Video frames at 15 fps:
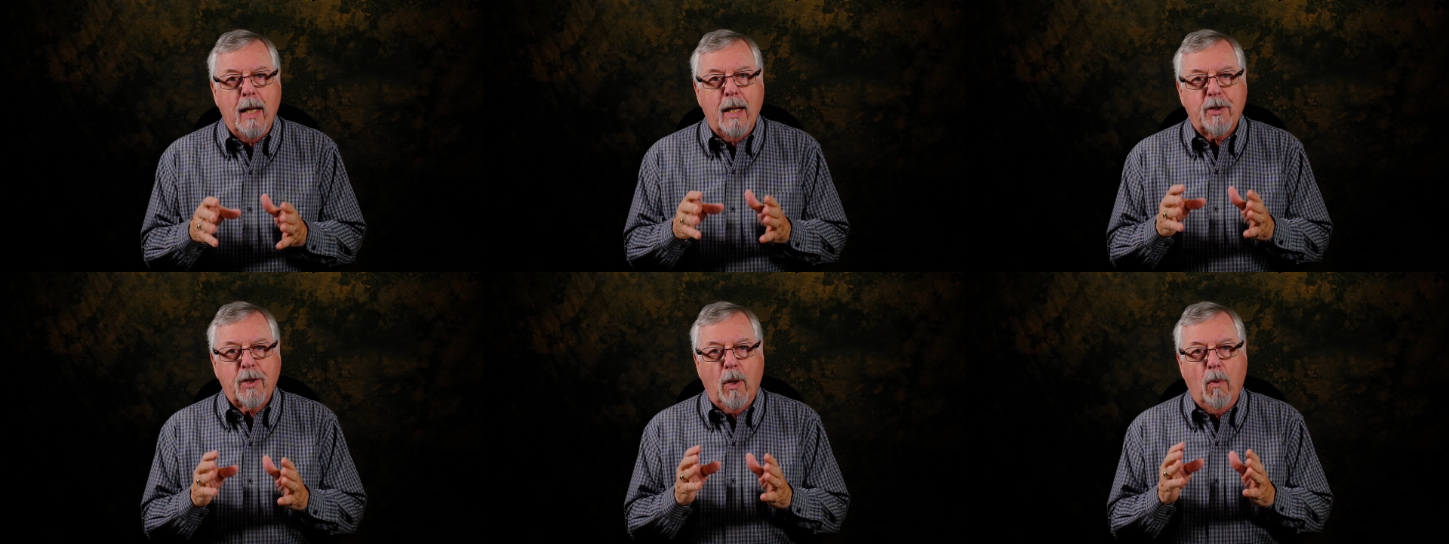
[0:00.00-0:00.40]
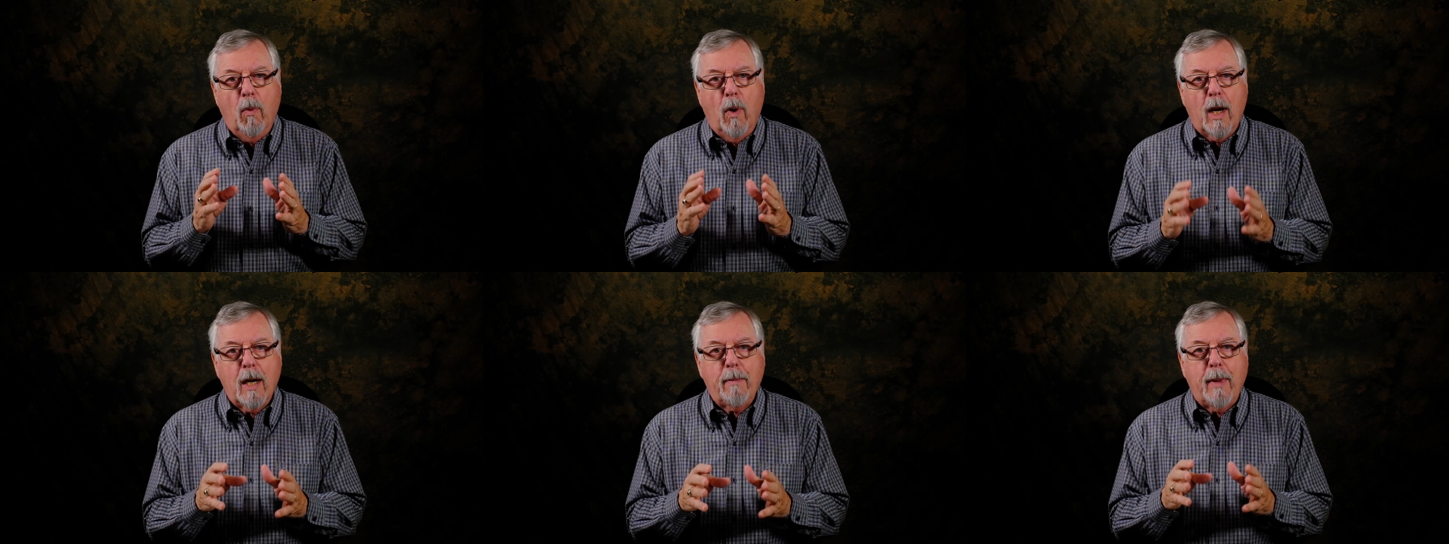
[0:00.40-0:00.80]
So
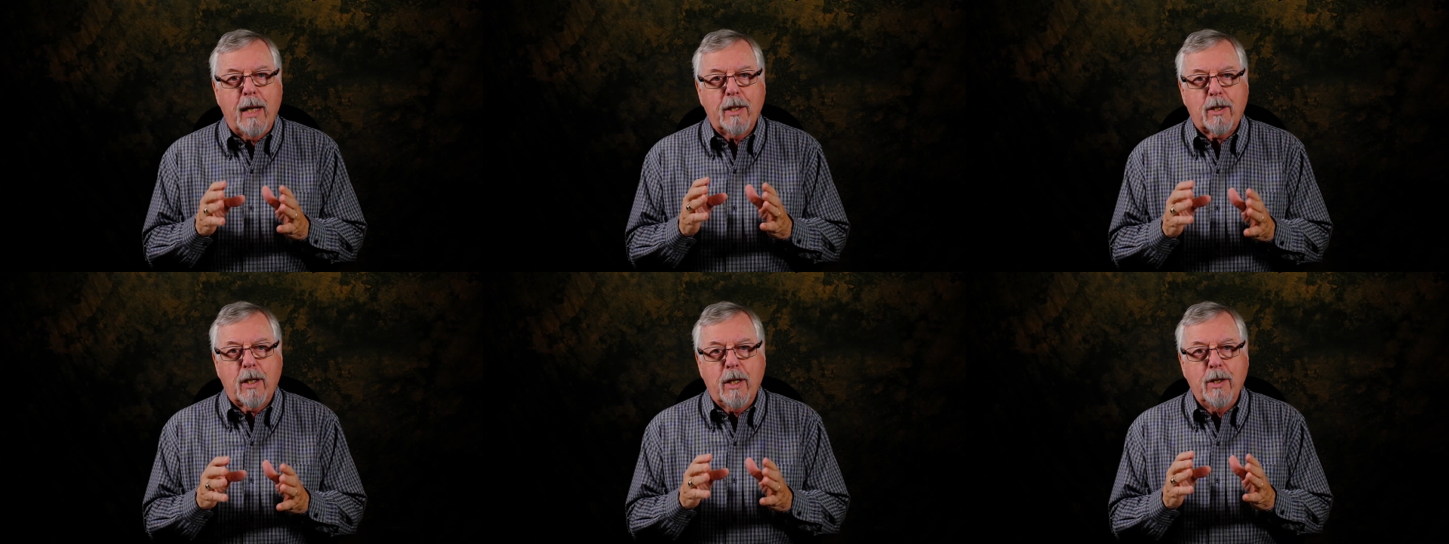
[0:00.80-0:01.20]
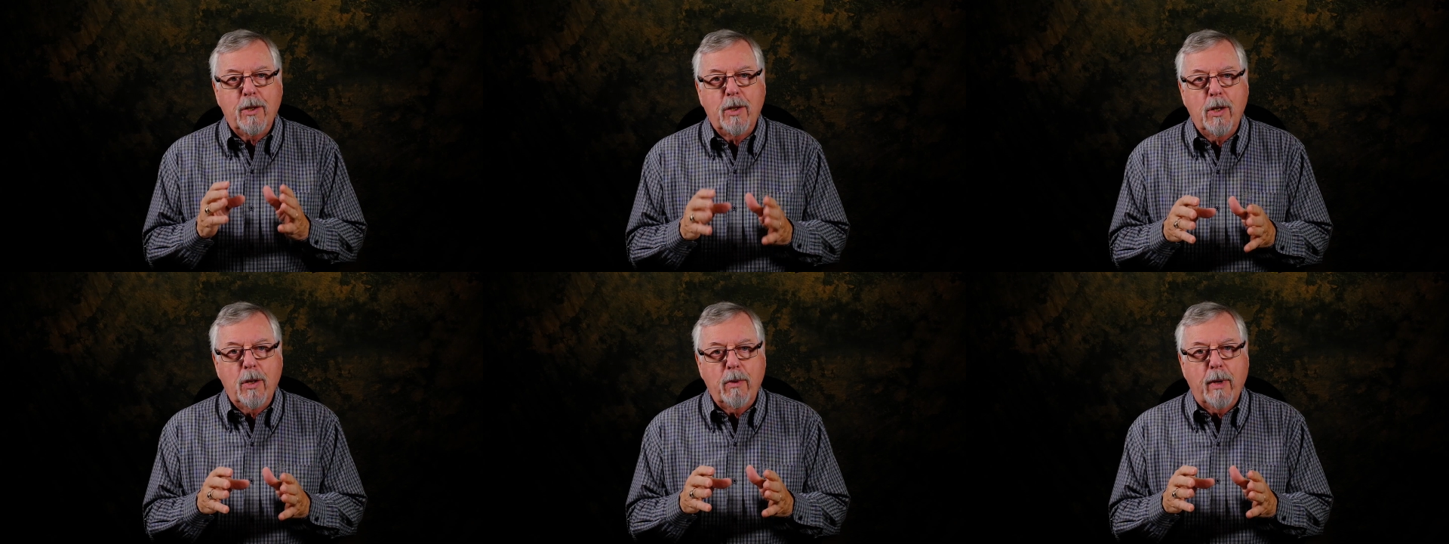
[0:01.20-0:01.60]
what I'm actually
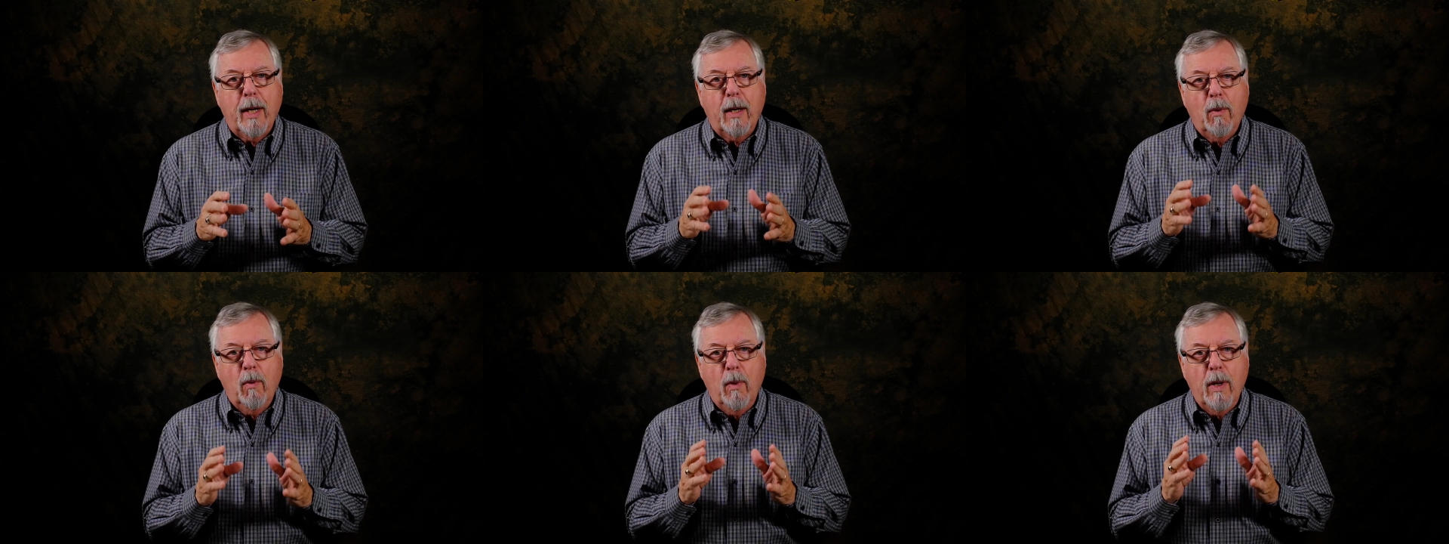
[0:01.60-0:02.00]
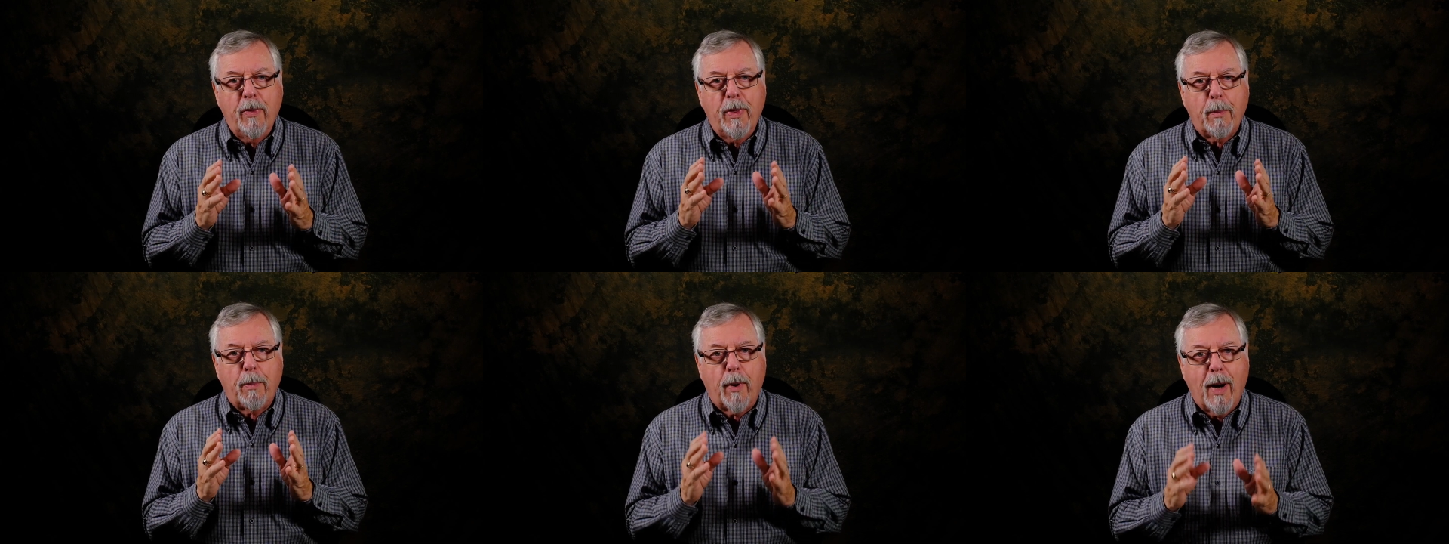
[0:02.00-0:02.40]
doing with
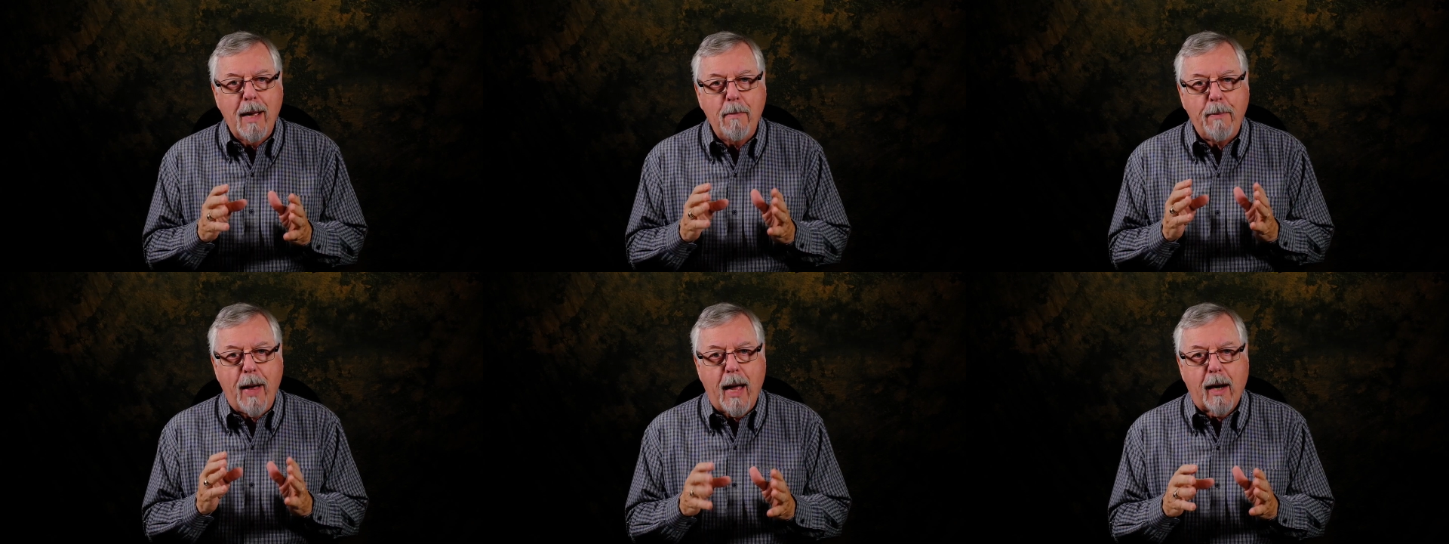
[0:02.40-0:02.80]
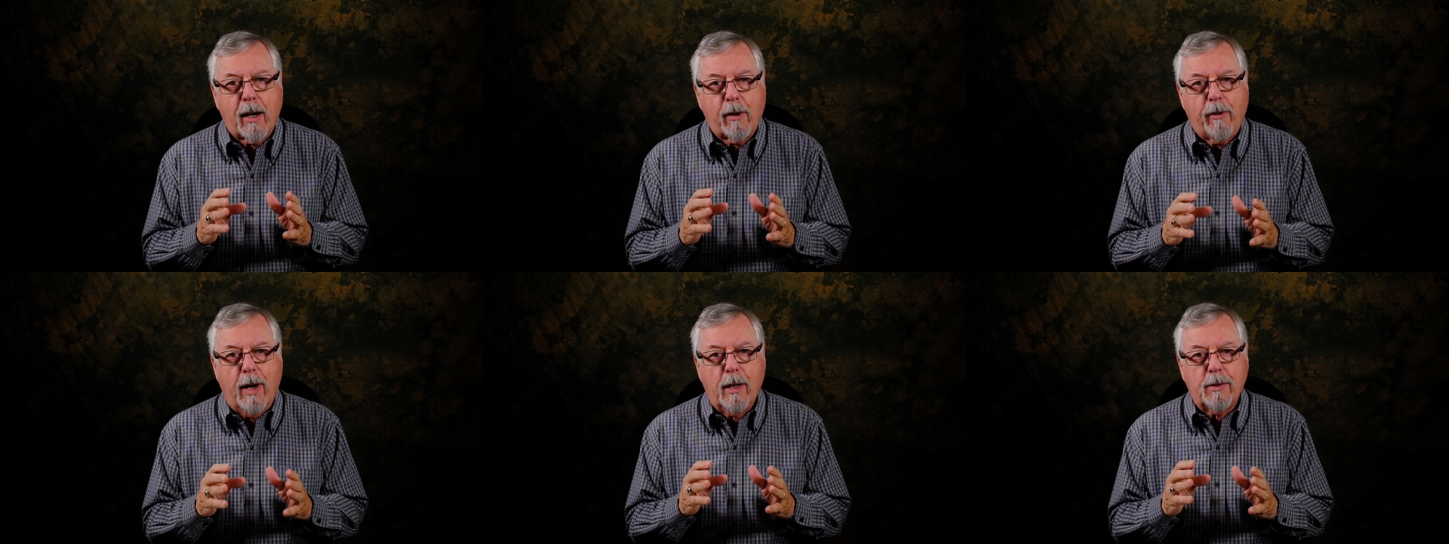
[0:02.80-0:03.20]
the bright
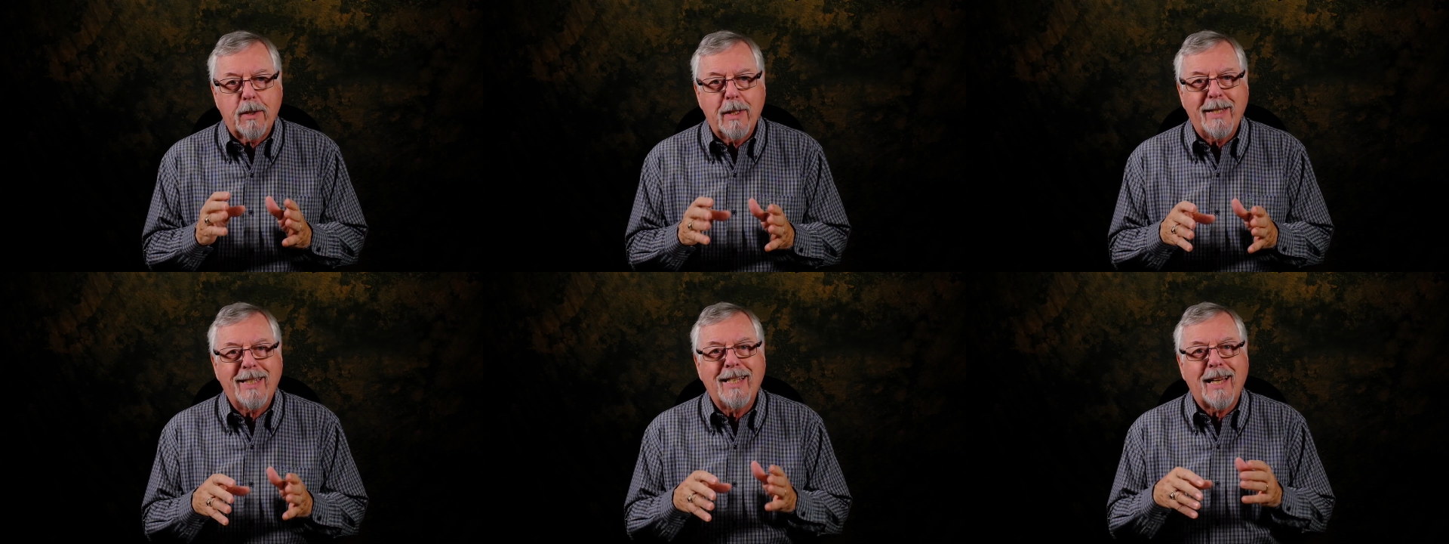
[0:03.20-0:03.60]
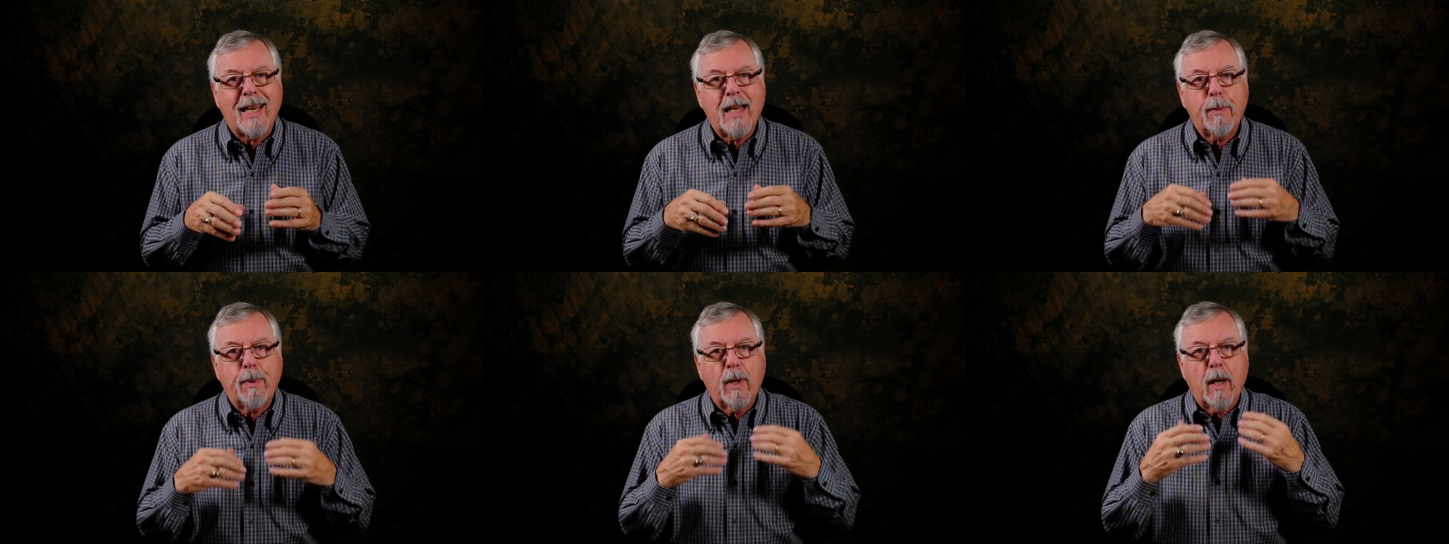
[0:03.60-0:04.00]
backgrounds is
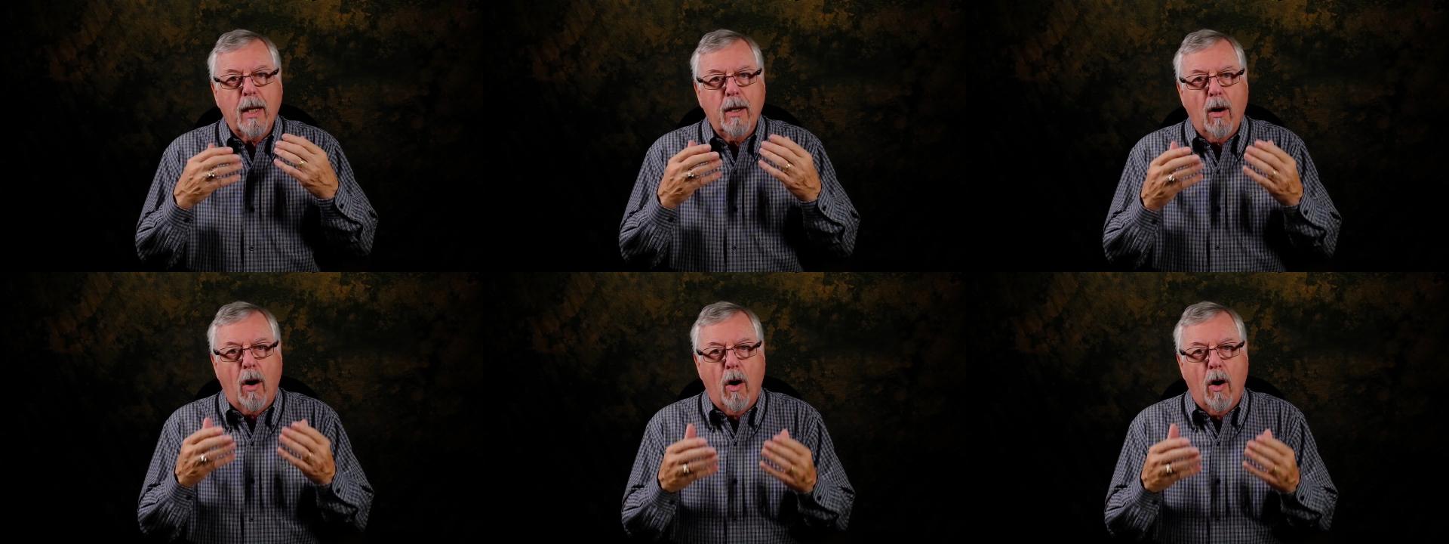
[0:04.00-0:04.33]
deliberately